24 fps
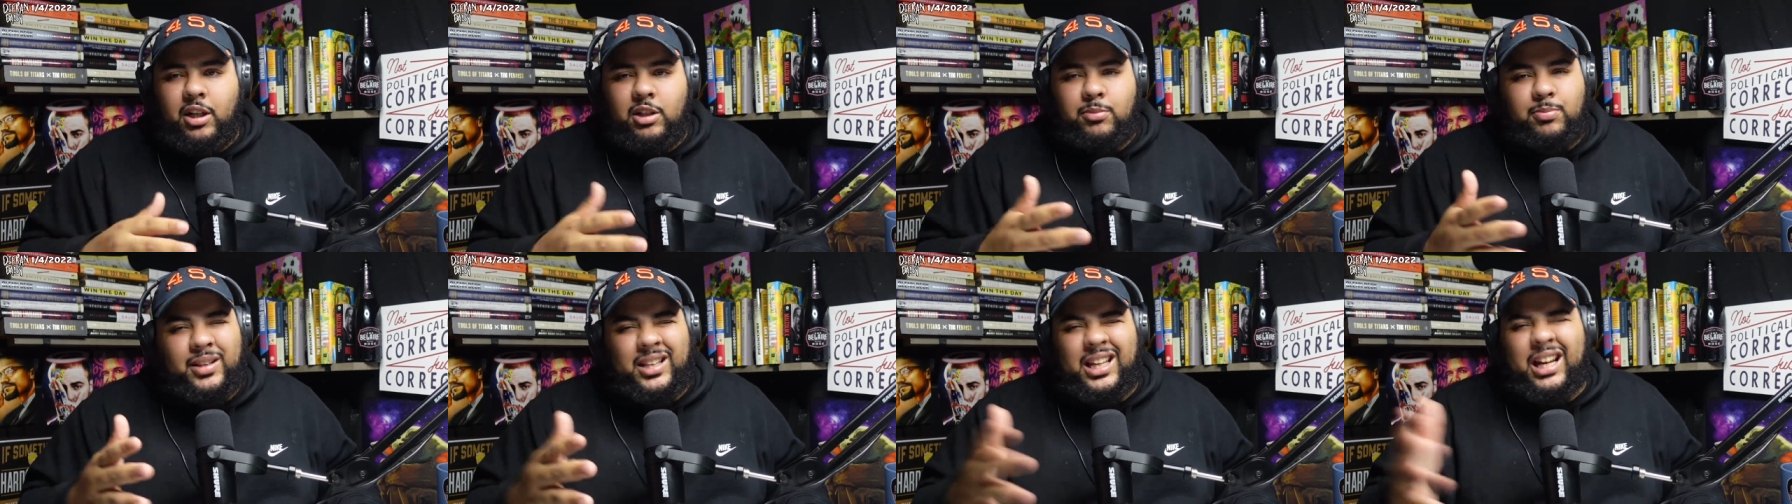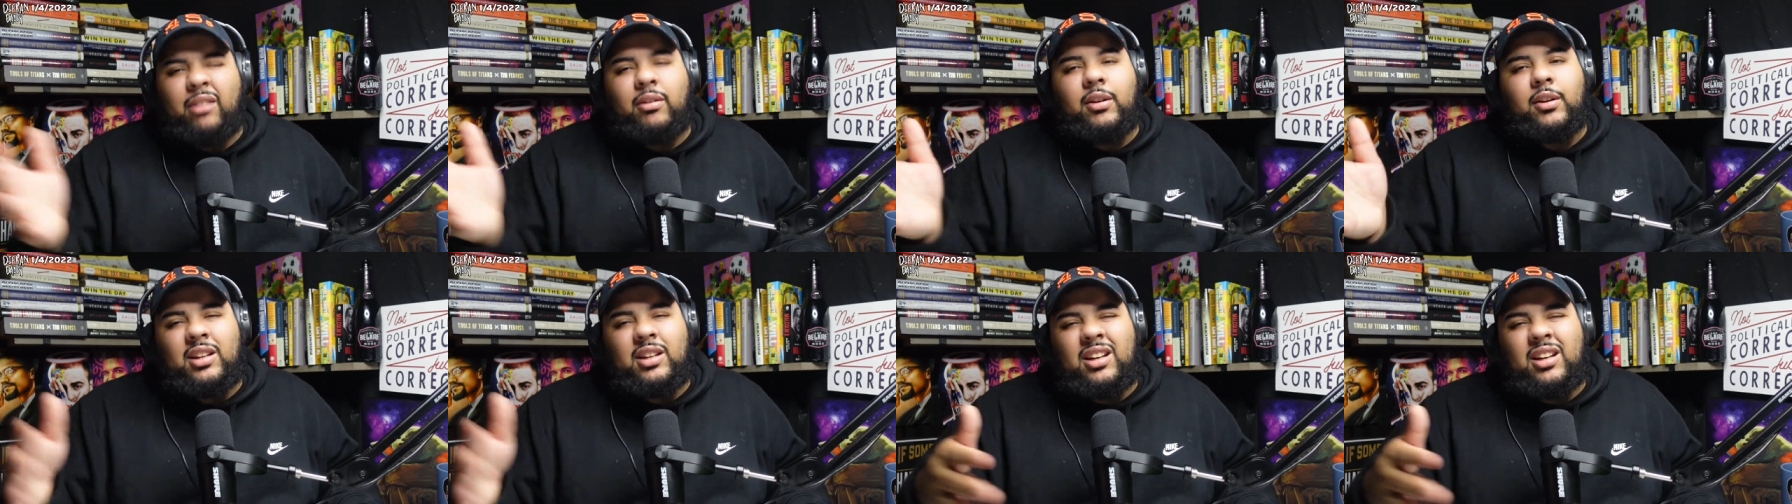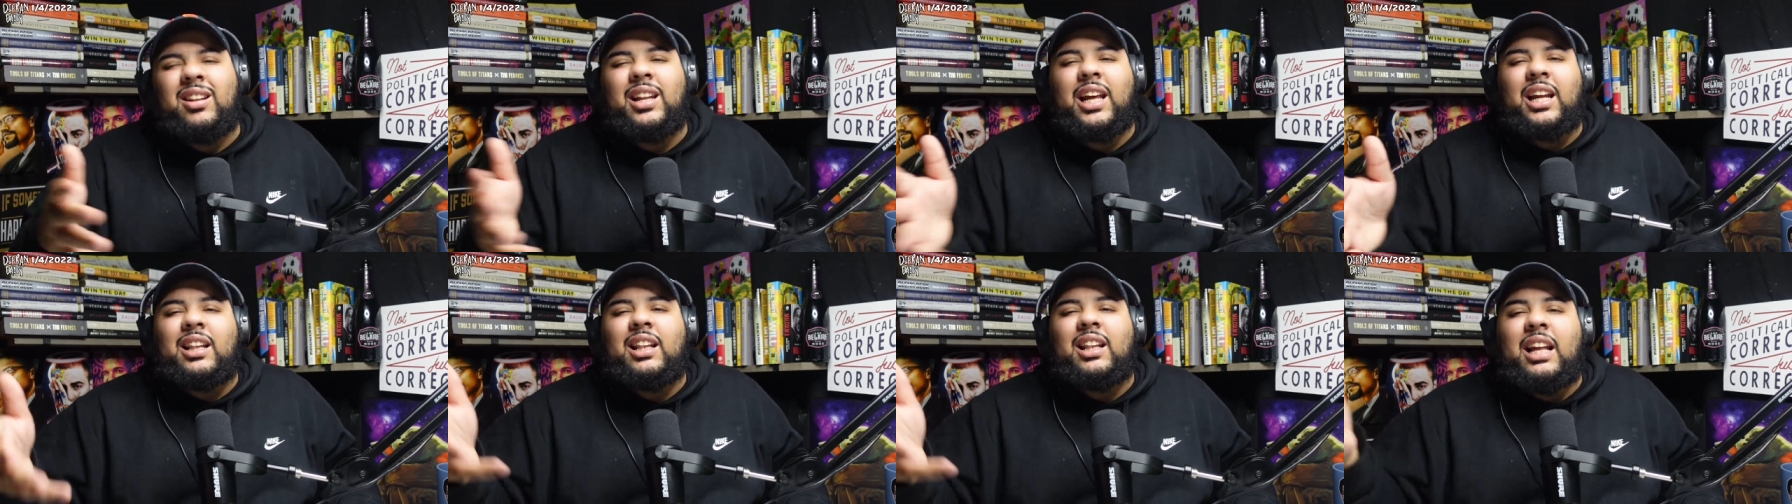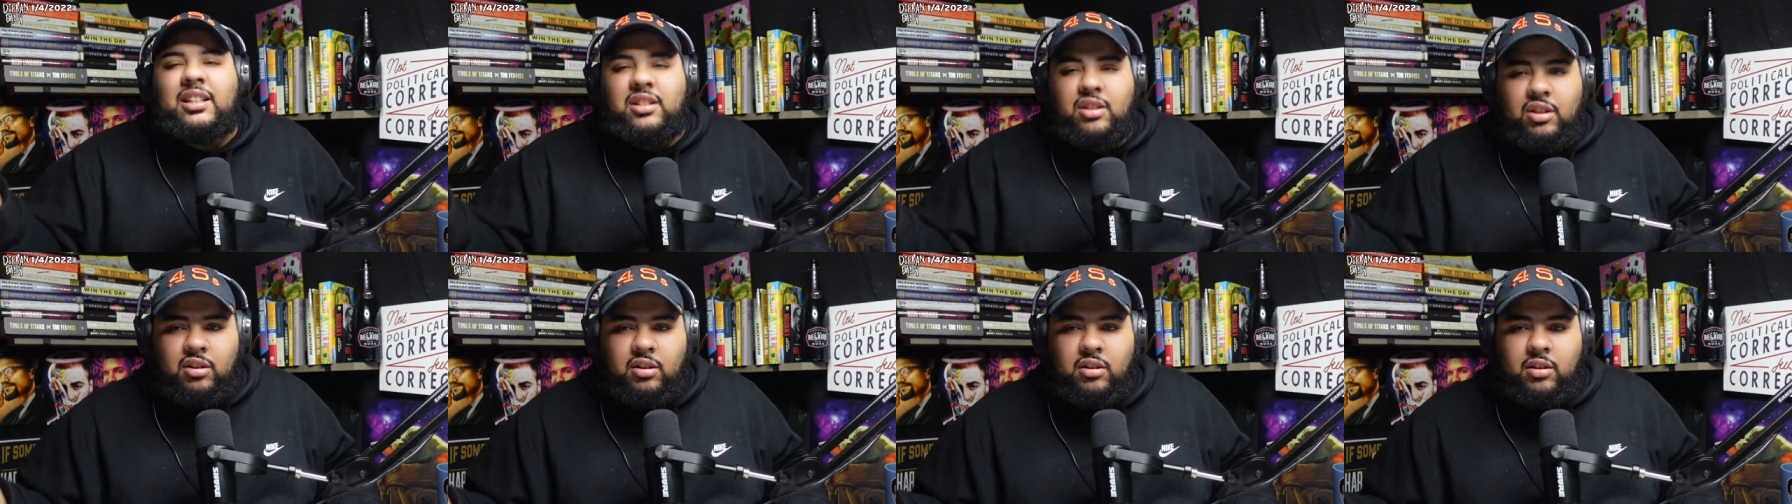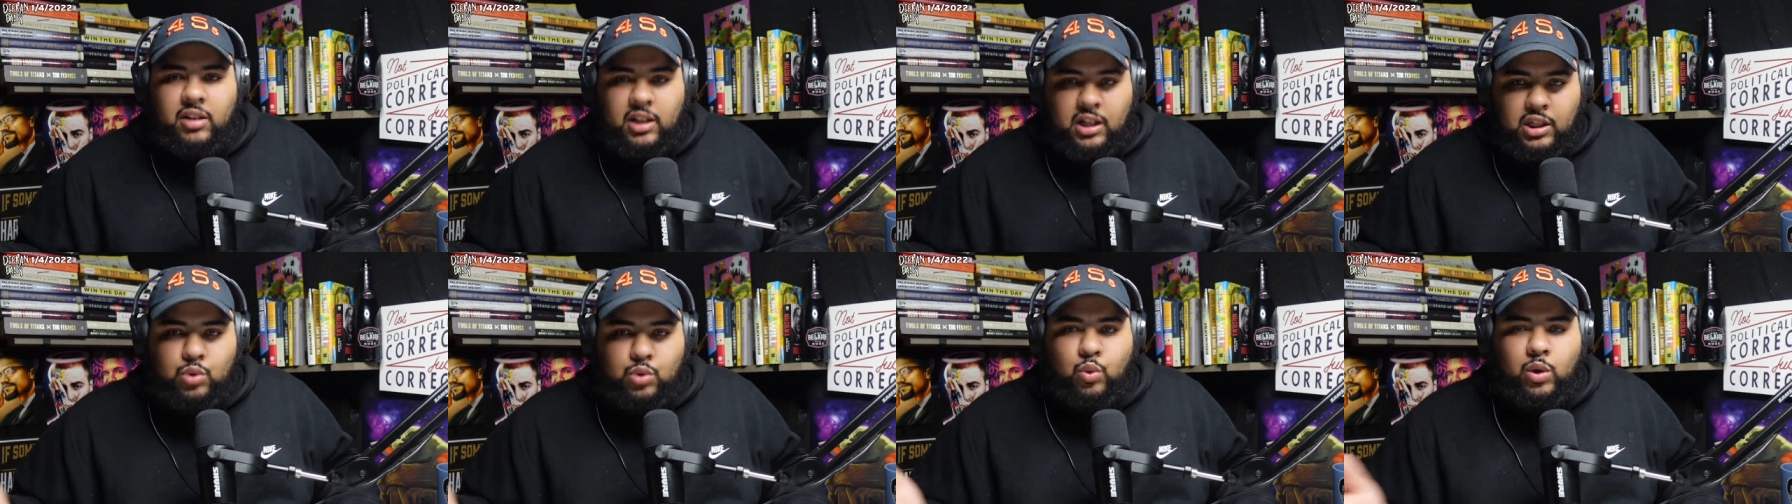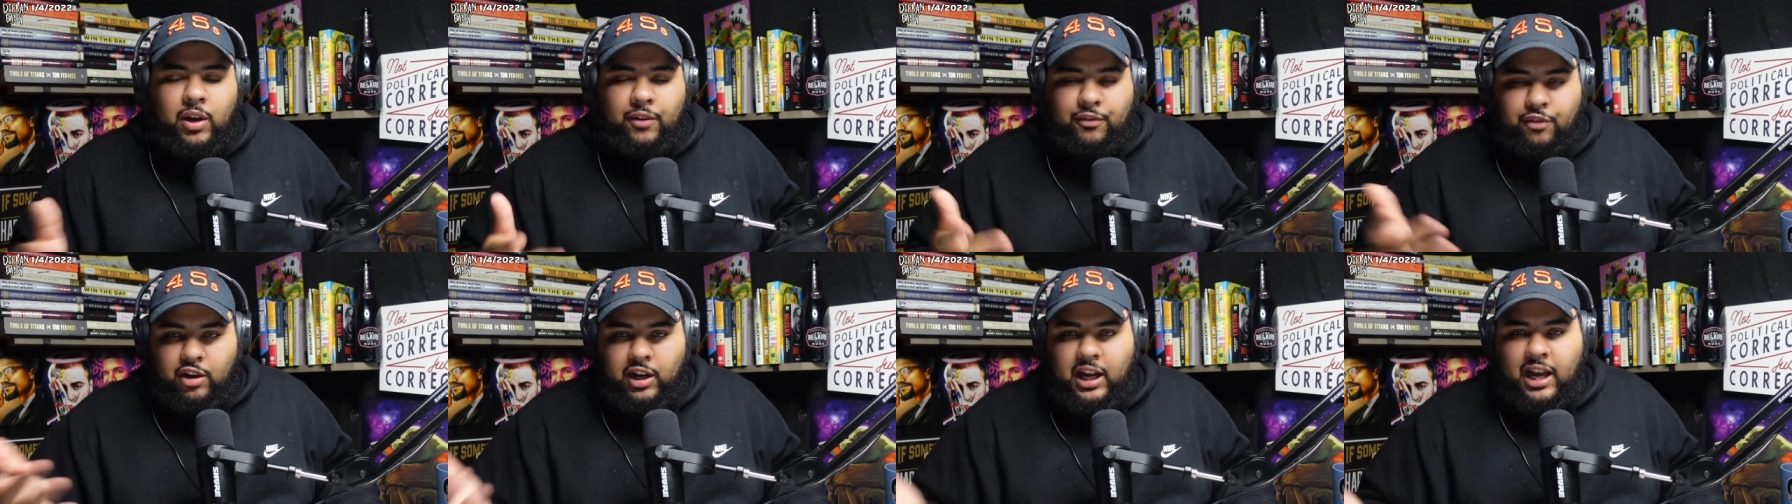but they're, you're like lesser as well
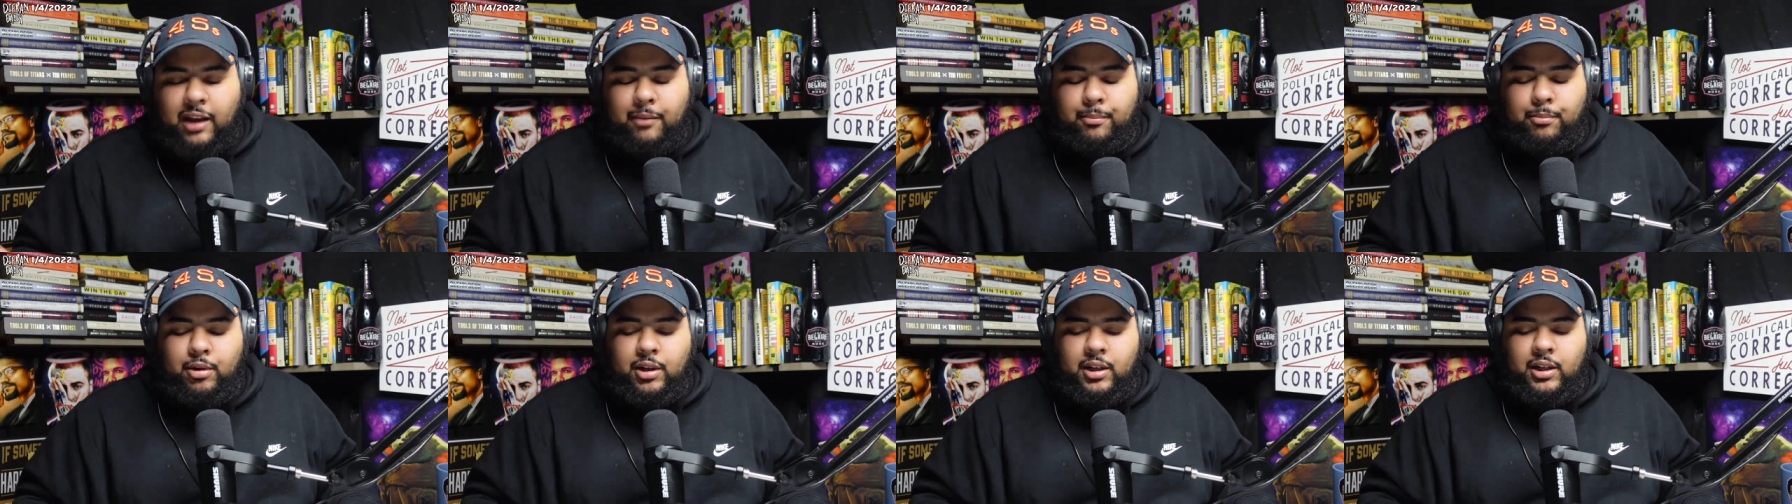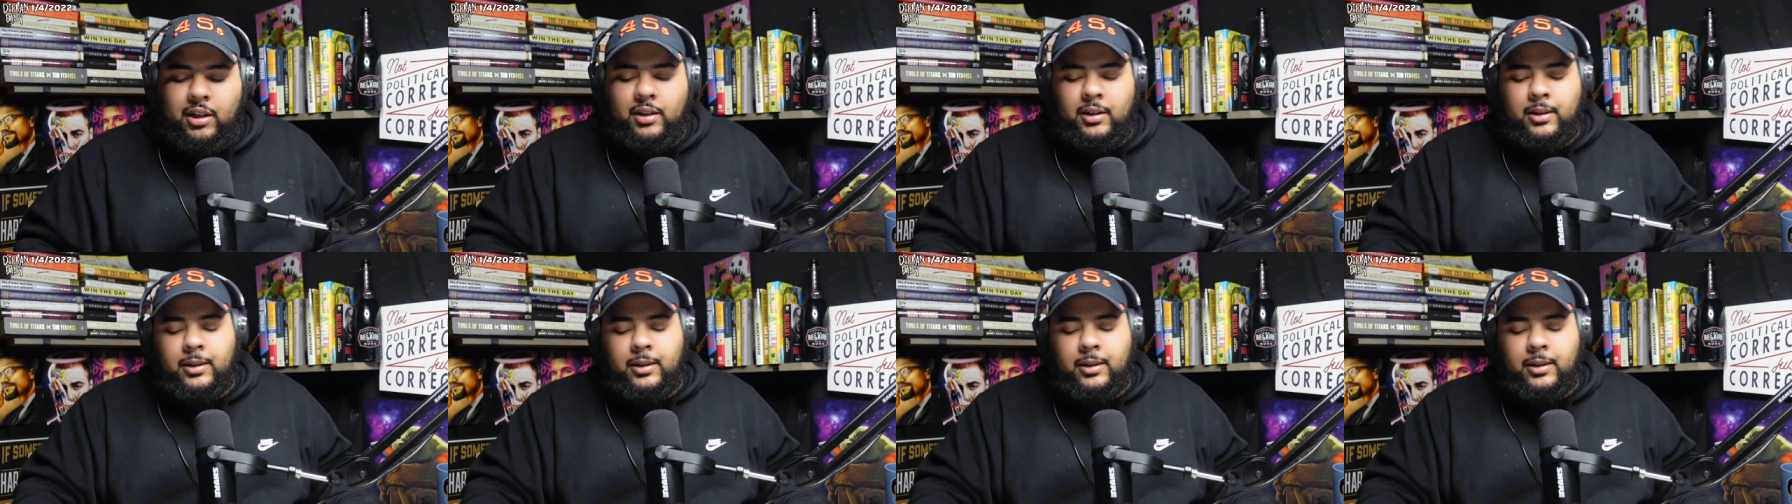if you're a half-breed.